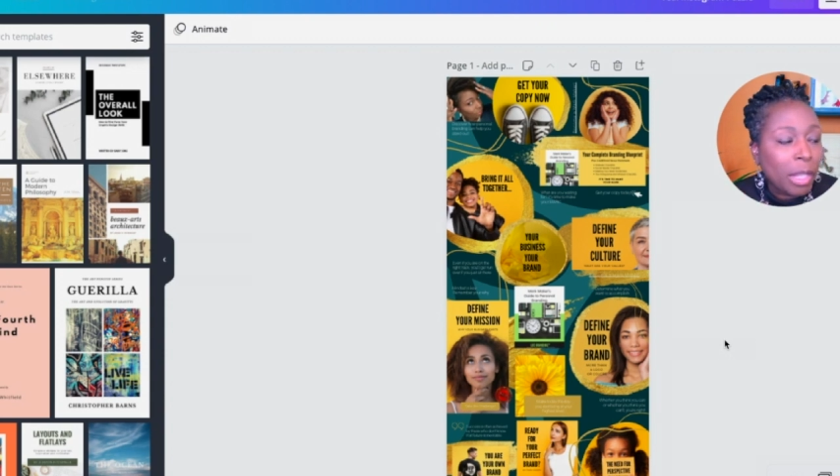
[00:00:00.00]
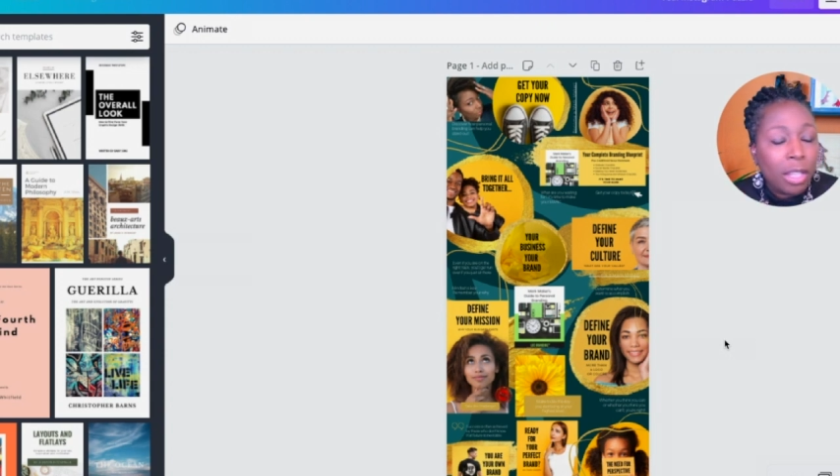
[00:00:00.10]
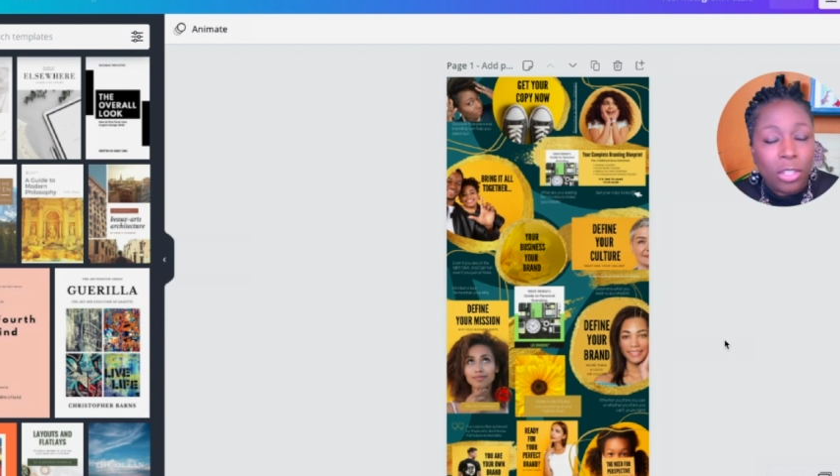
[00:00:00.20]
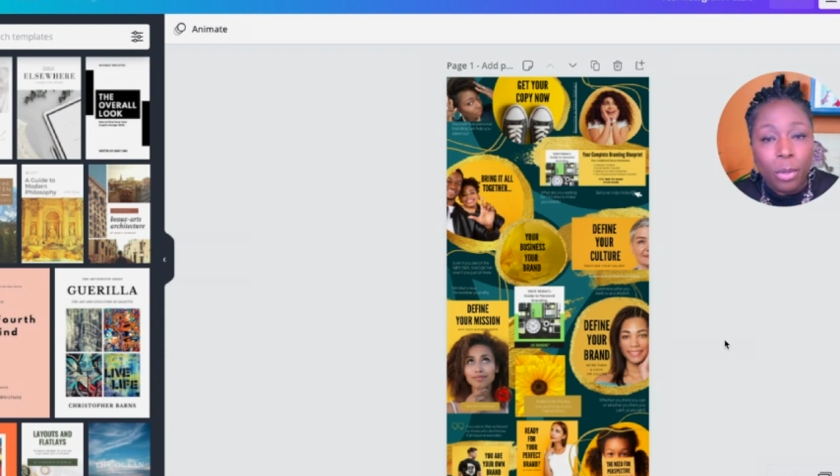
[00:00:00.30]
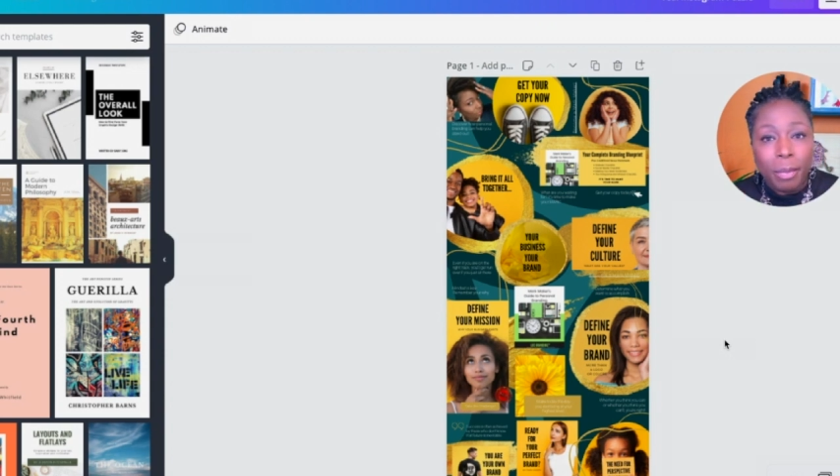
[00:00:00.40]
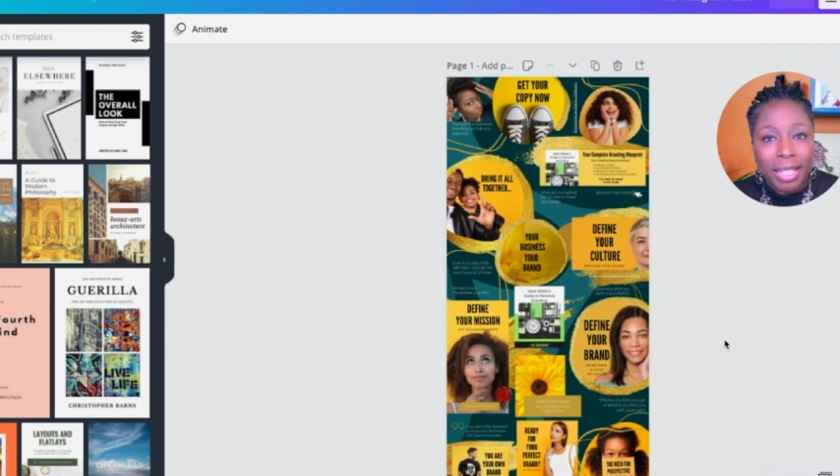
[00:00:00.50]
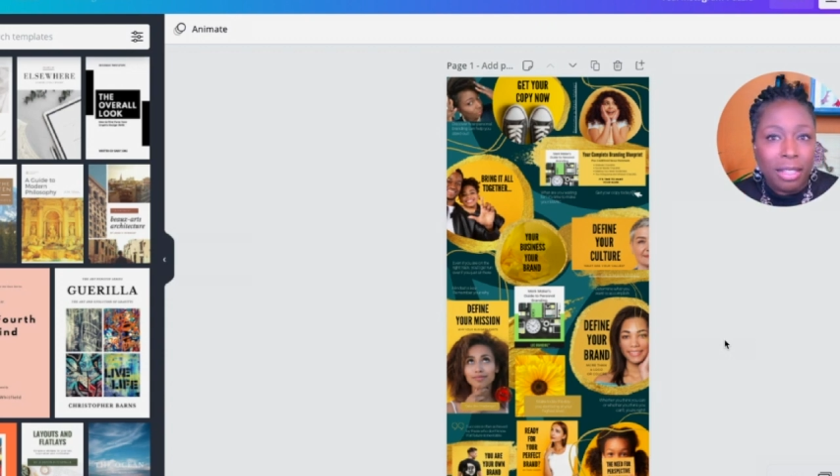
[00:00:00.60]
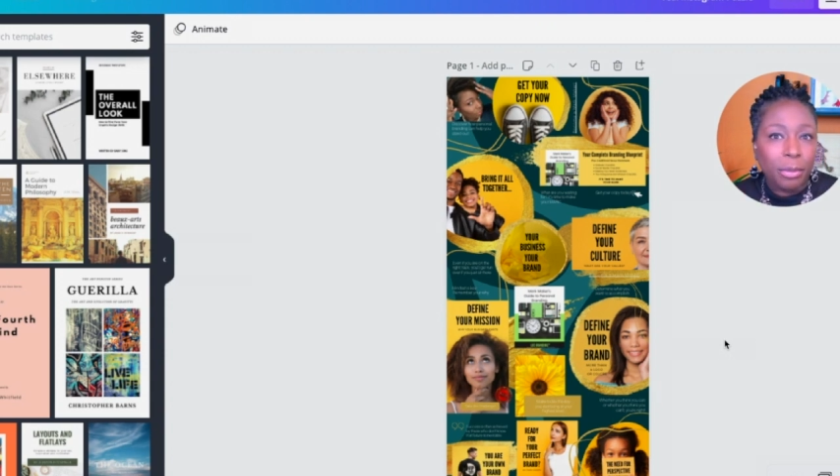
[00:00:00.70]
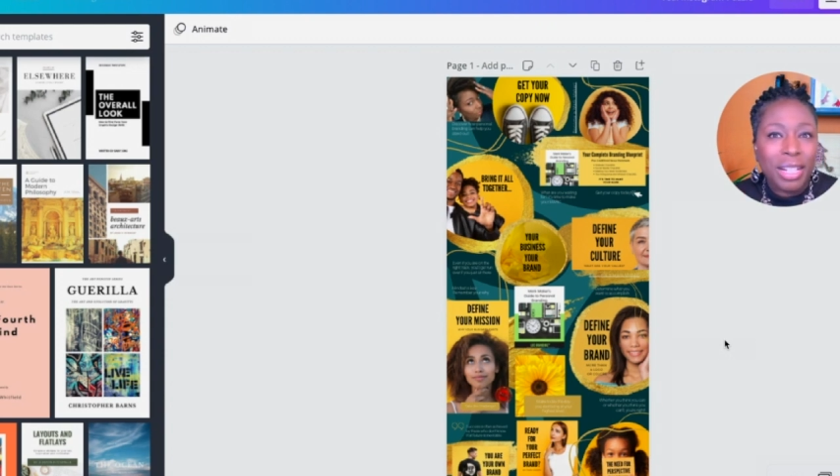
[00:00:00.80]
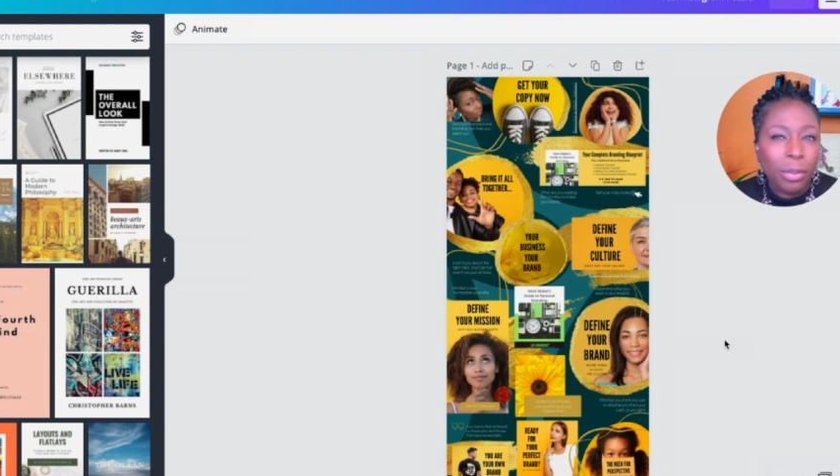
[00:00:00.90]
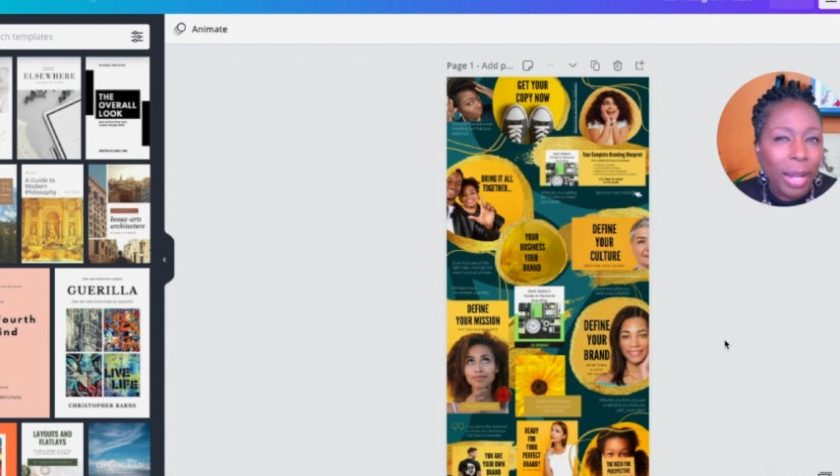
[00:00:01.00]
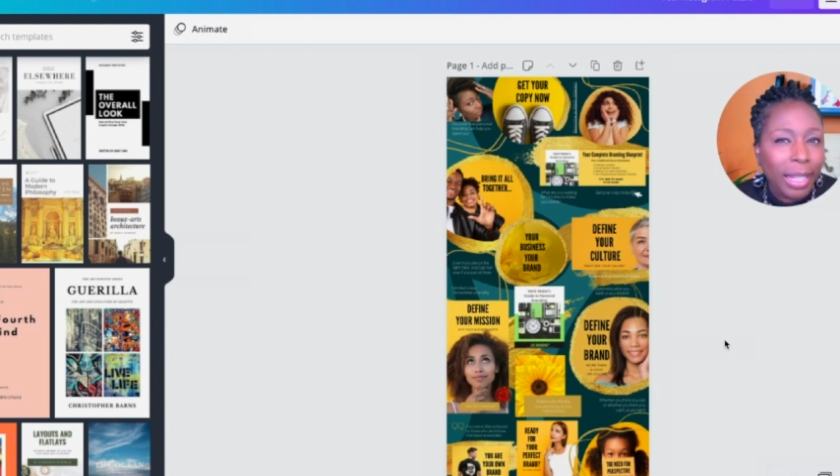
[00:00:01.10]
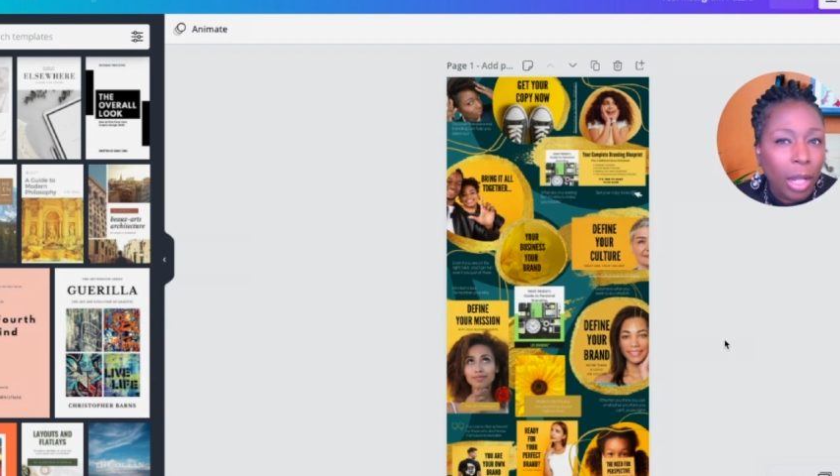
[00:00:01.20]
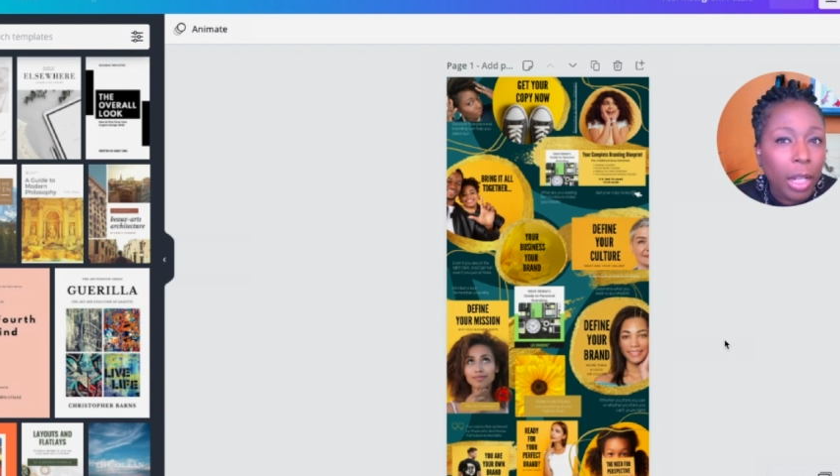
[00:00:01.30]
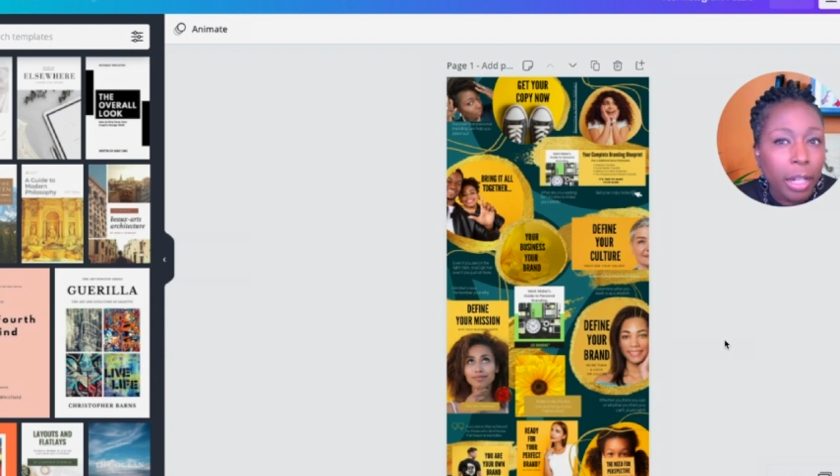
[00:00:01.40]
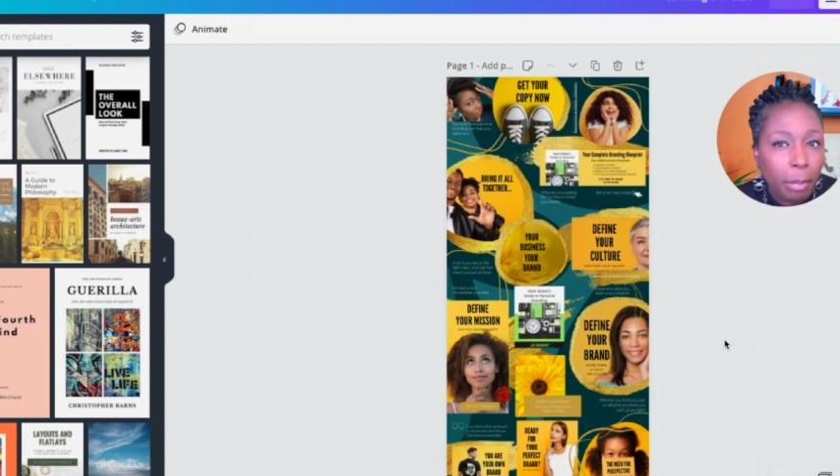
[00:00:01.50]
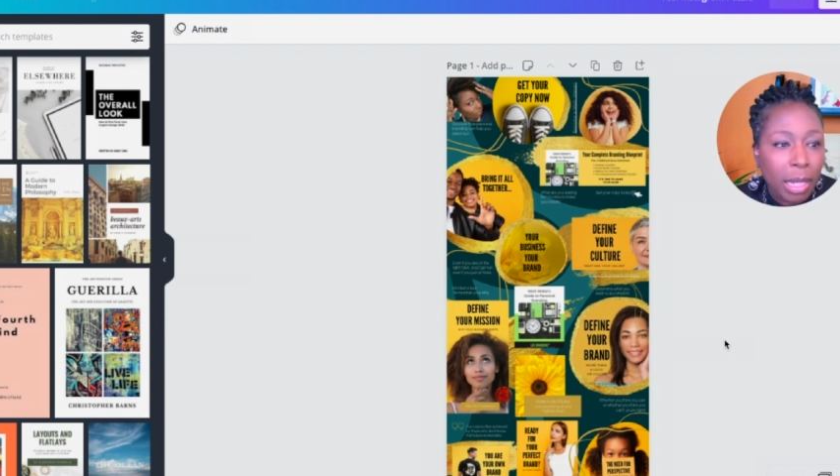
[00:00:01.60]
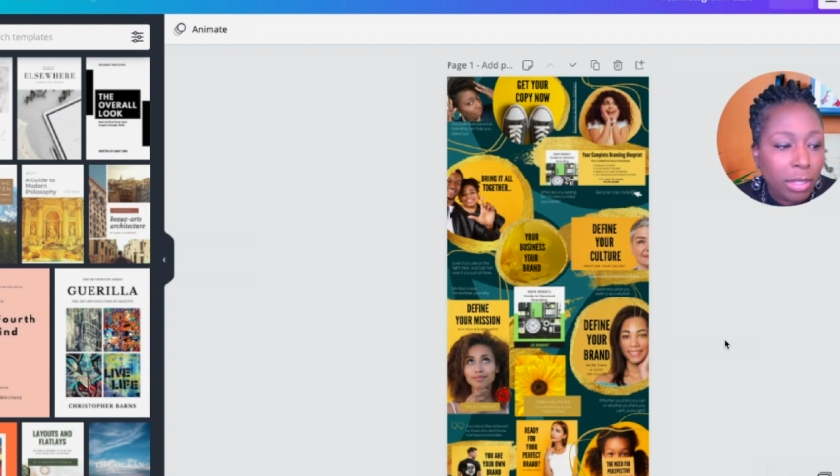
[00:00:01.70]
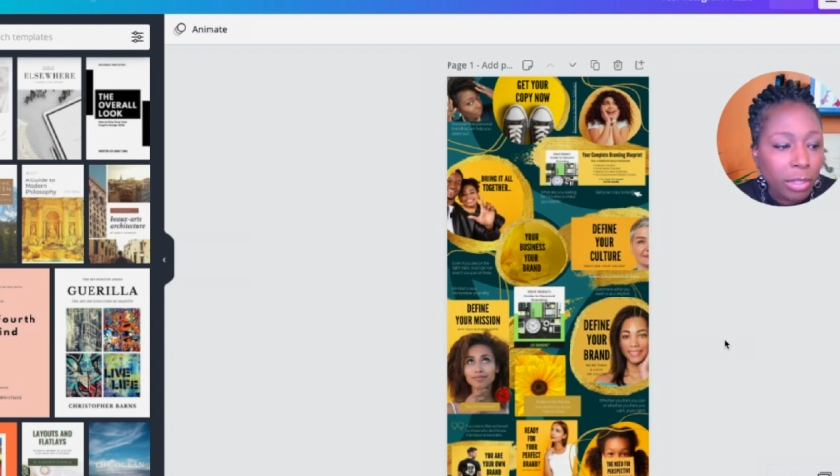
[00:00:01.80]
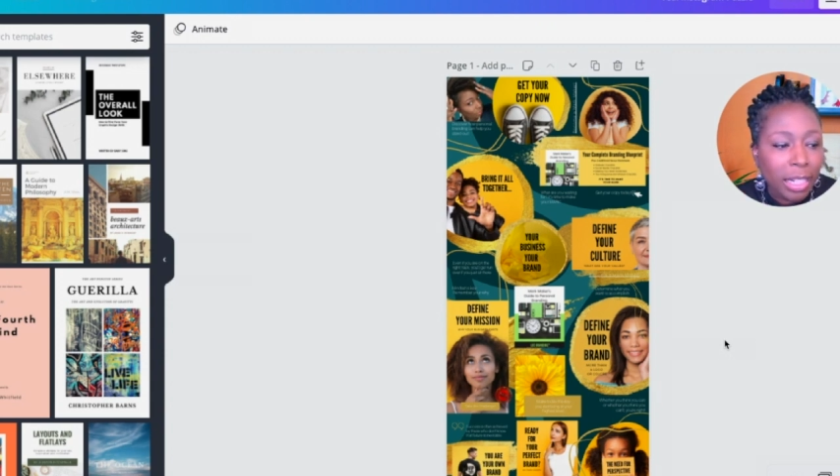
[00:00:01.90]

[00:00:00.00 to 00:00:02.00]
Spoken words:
So the reason why they call it a puzzle